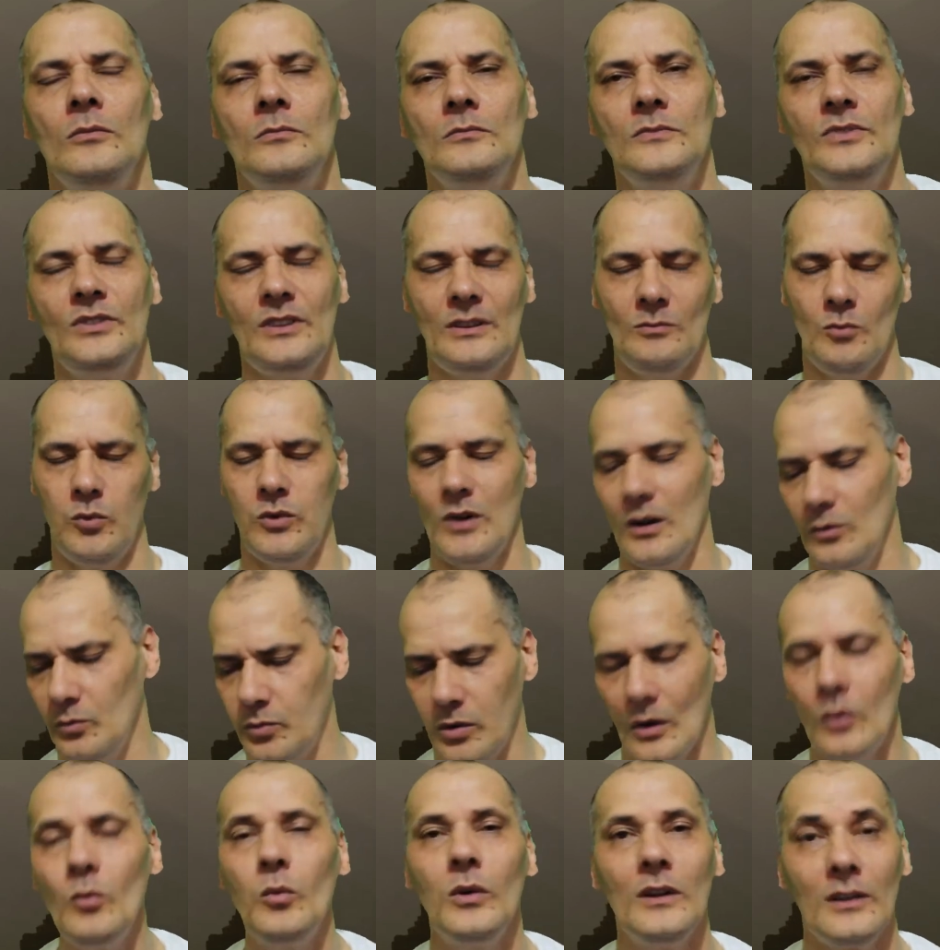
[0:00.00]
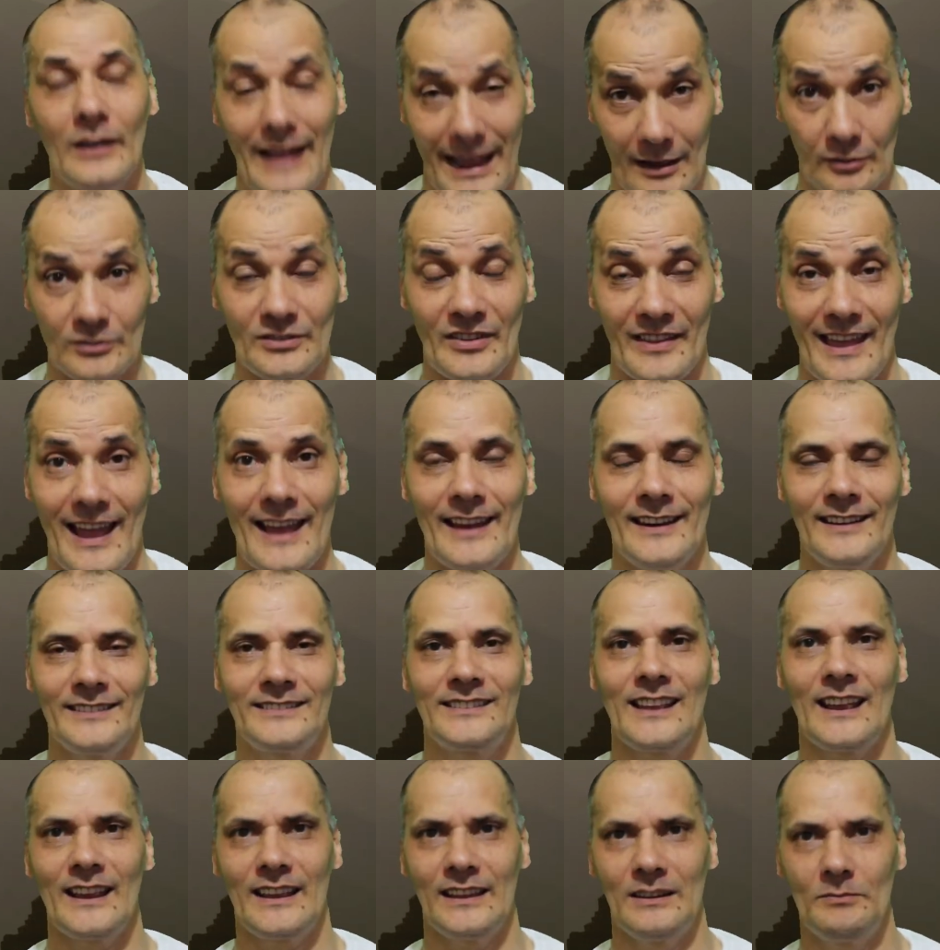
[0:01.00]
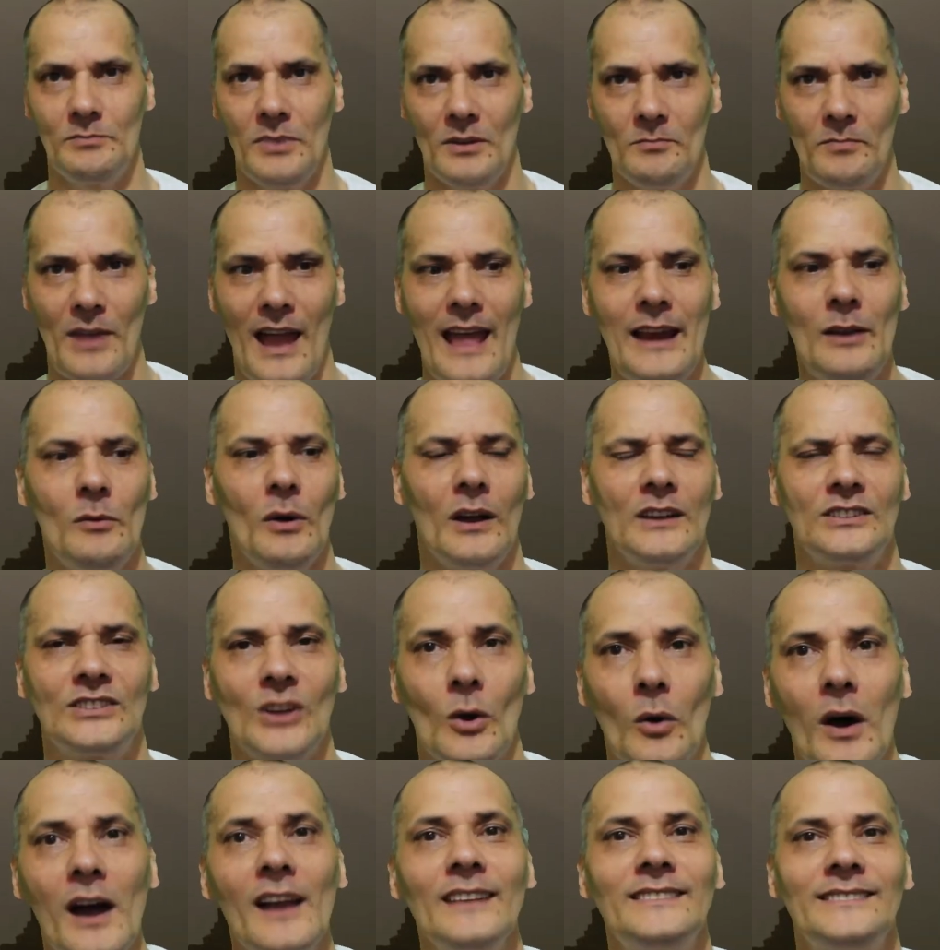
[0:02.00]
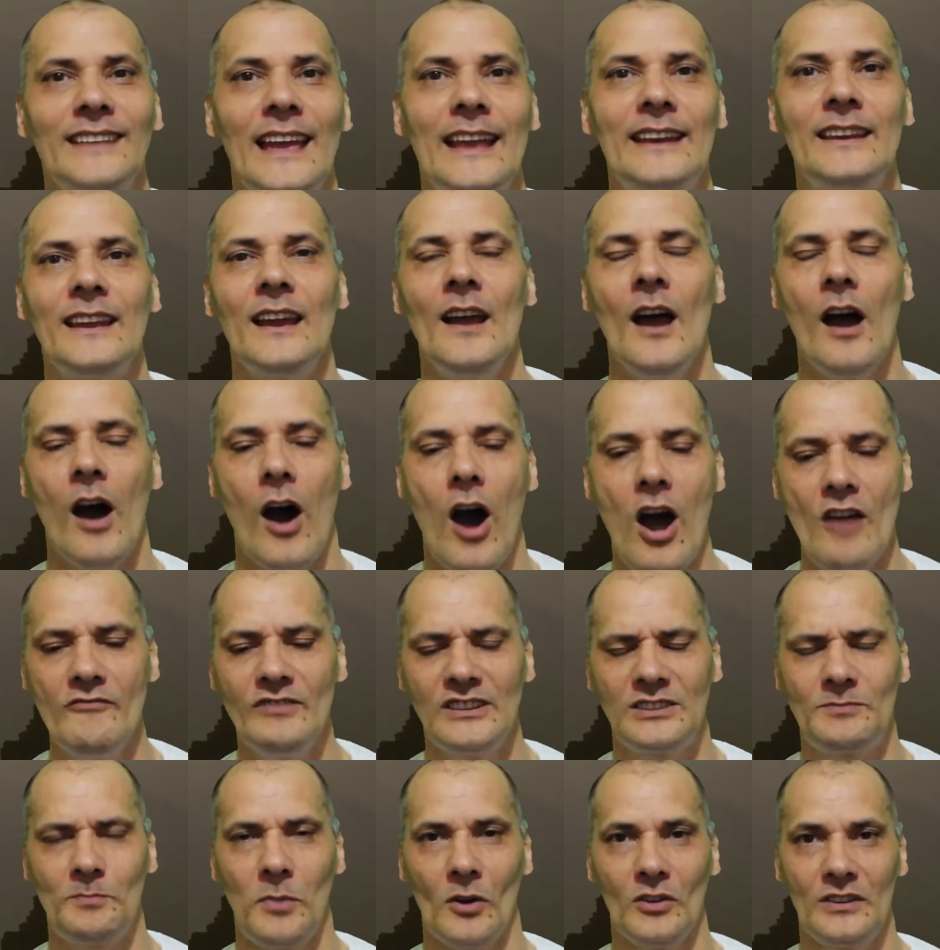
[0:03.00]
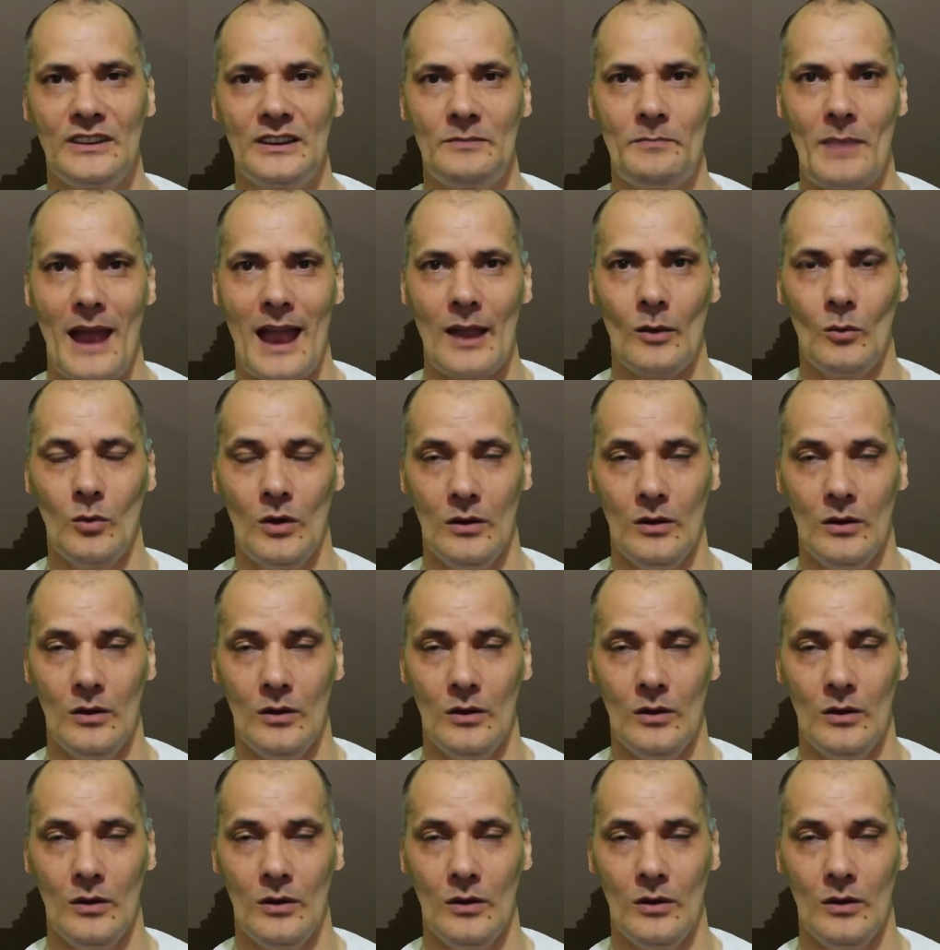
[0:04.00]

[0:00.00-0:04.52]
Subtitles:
Well, we'll get onto that in a second. But anyway, so I responded back.